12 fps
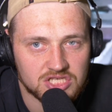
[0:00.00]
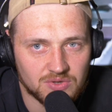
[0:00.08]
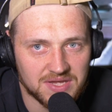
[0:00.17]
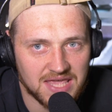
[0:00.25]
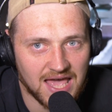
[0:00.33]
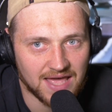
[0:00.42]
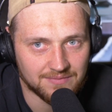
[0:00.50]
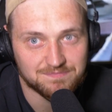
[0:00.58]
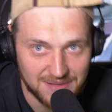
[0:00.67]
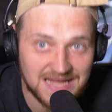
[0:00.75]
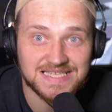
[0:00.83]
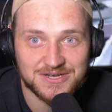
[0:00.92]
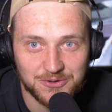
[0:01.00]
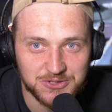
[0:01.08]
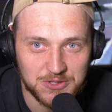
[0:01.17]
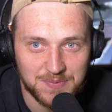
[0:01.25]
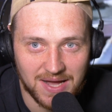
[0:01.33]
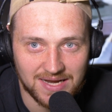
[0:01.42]
So again, basic
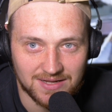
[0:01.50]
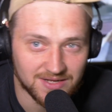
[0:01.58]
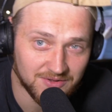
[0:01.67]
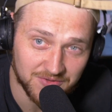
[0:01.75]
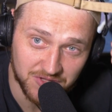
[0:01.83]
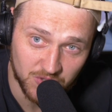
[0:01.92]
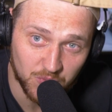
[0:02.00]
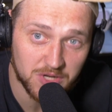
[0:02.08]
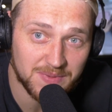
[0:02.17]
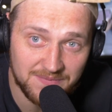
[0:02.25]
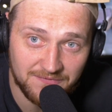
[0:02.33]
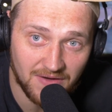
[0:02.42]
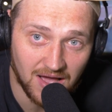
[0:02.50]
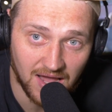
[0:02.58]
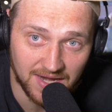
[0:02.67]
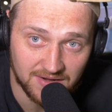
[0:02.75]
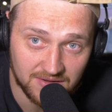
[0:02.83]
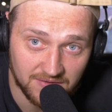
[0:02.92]
autopilot, you would have been
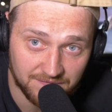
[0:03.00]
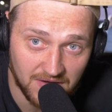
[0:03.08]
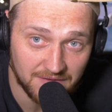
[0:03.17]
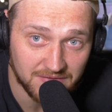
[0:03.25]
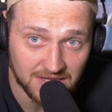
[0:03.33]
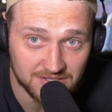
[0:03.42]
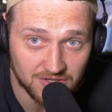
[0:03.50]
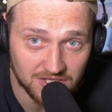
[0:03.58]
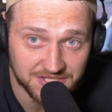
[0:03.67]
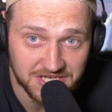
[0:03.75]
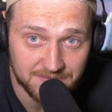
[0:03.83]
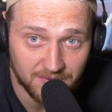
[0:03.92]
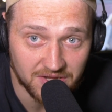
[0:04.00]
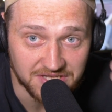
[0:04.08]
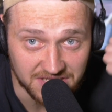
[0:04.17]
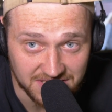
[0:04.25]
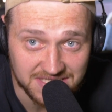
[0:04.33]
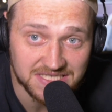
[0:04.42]
fine. $5,000 cheaper,
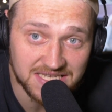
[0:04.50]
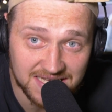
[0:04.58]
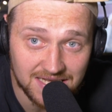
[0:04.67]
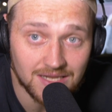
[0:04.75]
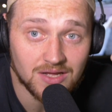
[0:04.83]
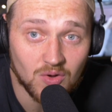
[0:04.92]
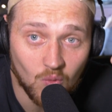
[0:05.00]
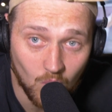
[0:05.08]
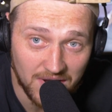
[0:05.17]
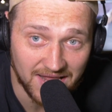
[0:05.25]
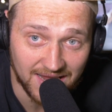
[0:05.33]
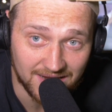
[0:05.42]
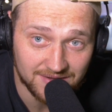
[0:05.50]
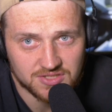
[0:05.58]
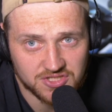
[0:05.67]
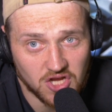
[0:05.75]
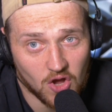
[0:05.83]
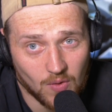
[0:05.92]
you're still winning.
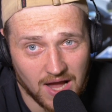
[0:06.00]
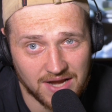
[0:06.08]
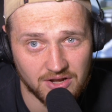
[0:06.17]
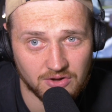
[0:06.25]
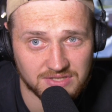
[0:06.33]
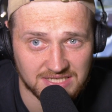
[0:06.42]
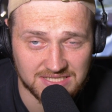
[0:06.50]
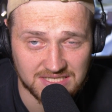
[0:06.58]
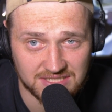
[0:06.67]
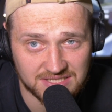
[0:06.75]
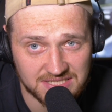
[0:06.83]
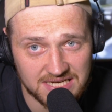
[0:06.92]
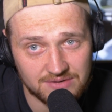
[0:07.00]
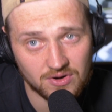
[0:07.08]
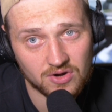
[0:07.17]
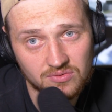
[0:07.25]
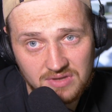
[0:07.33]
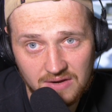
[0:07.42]
So I noticed
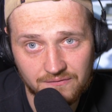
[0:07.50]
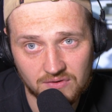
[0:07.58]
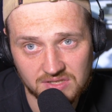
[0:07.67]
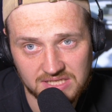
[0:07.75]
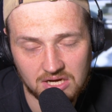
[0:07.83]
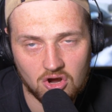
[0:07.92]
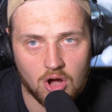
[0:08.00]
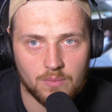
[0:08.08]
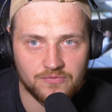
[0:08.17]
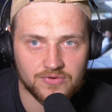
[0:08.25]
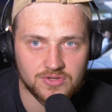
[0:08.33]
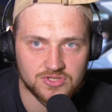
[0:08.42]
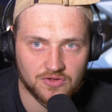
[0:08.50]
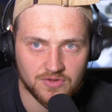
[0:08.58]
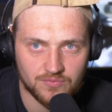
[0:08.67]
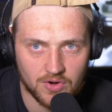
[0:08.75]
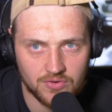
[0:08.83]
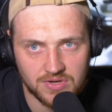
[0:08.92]
zero difference in confidence on
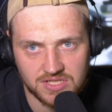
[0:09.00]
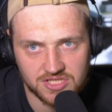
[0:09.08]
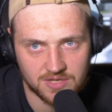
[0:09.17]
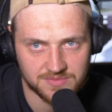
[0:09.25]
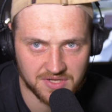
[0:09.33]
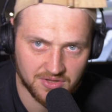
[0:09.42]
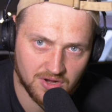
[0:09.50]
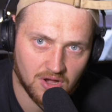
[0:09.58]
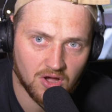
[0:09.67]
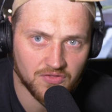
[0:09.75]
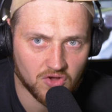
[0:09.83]
the road in terms of the car.